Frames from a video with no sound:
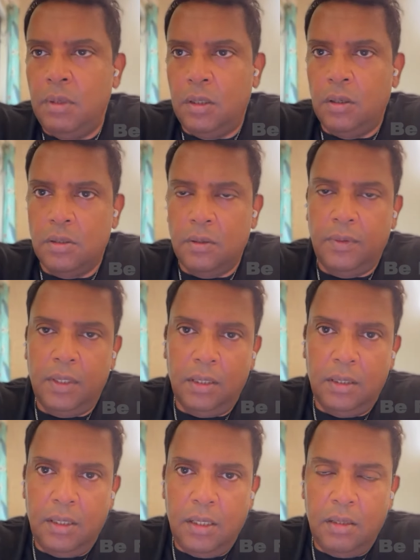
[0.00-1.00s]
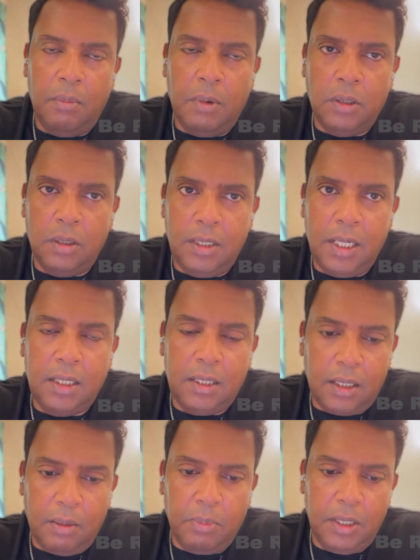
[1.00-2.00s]
because of the amount of debt
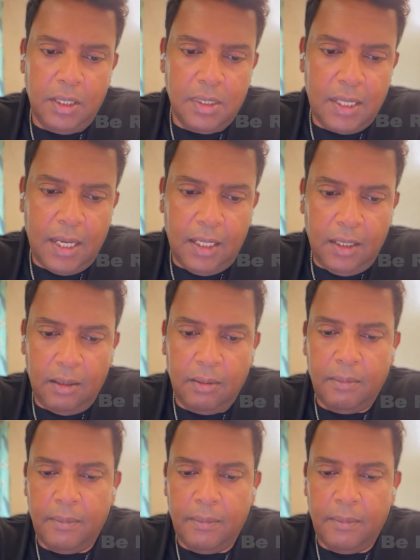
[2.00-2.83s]
the company is carrying,